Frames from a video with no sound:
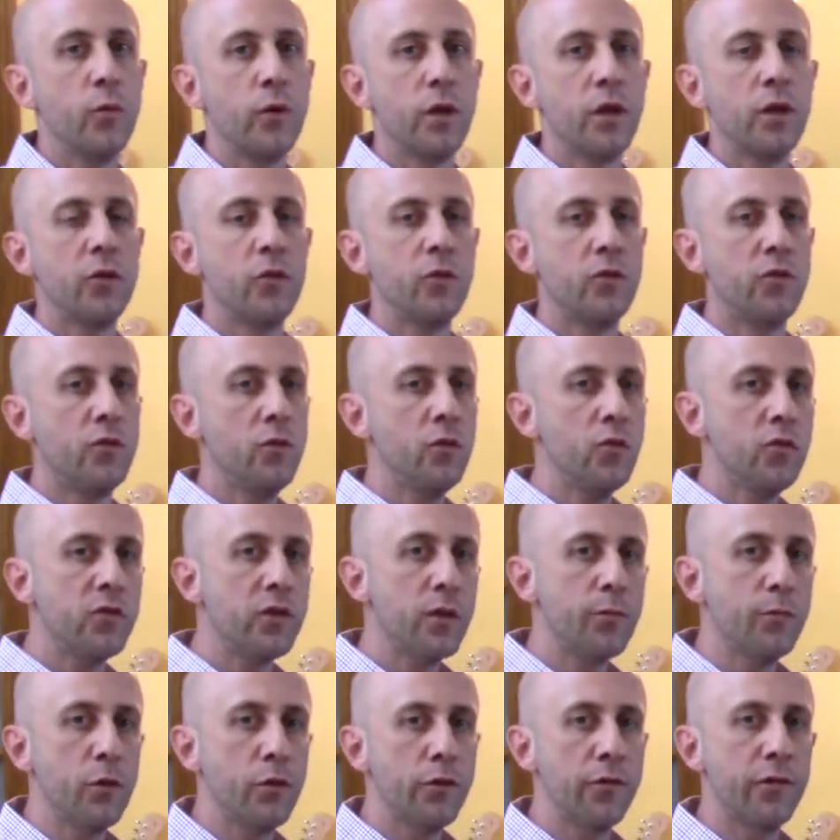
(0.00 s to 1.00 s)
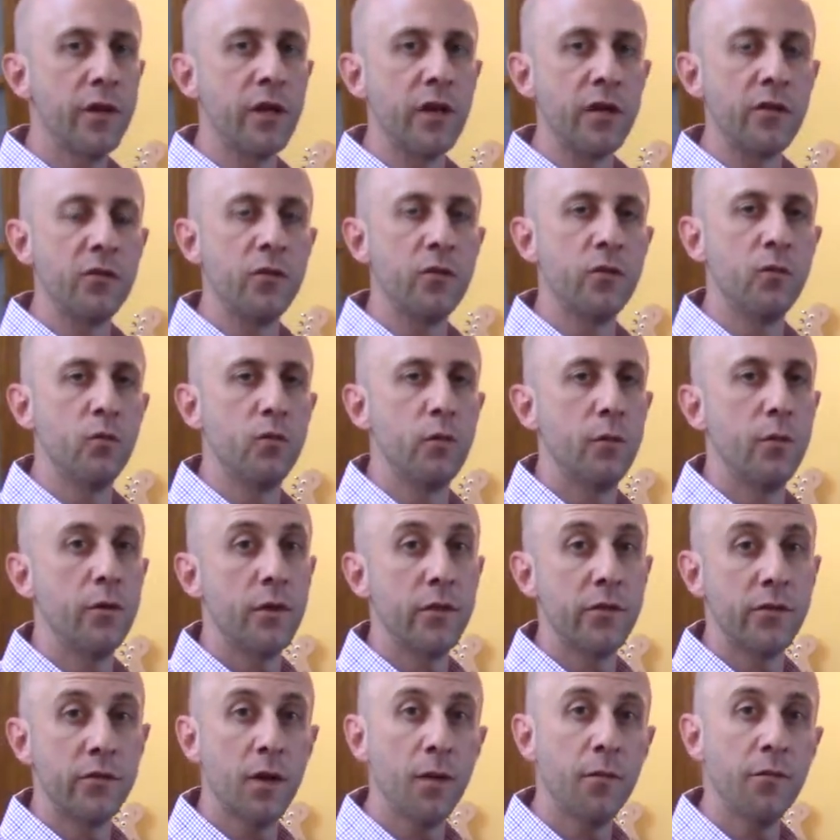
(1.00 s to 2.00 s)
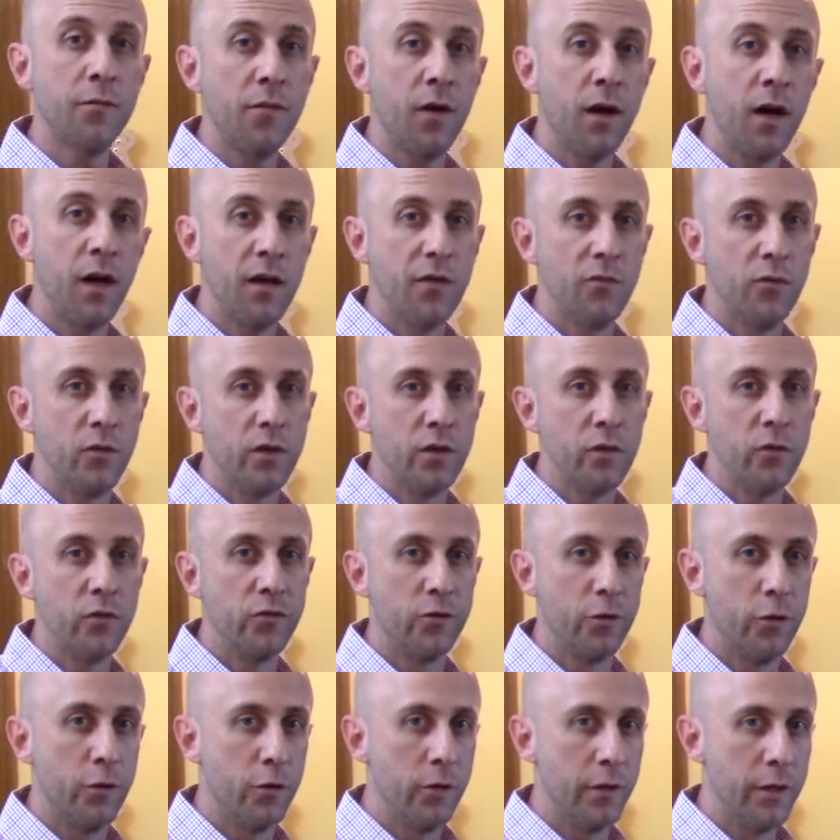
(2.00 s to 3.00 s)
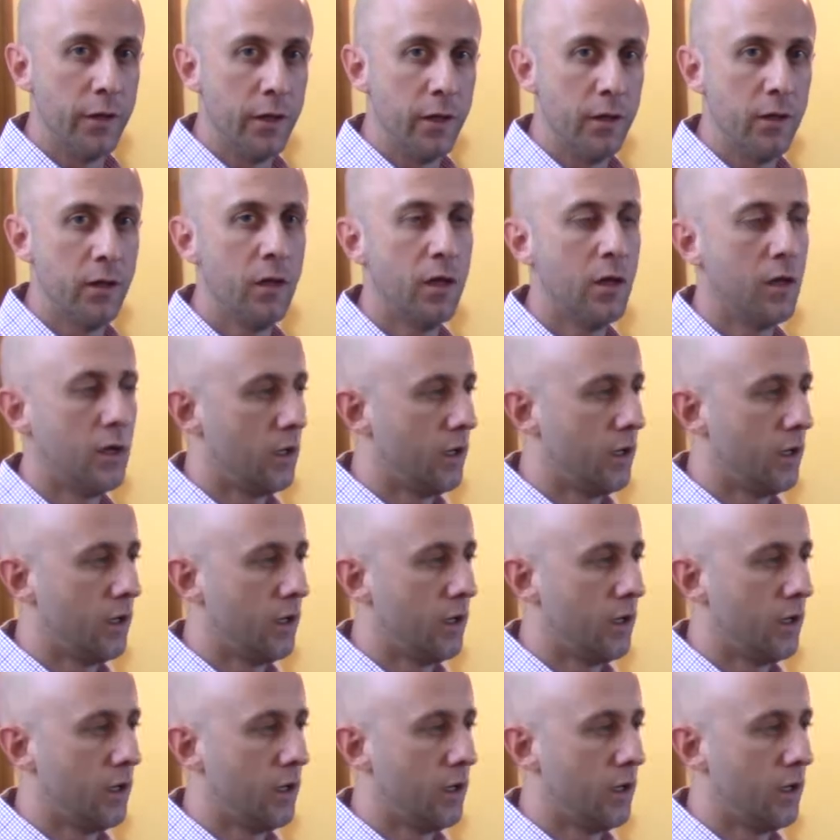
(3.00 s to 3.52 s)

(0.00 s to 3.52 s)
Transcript: We can do 2 simple things. Remember the sub 5 we used earlier?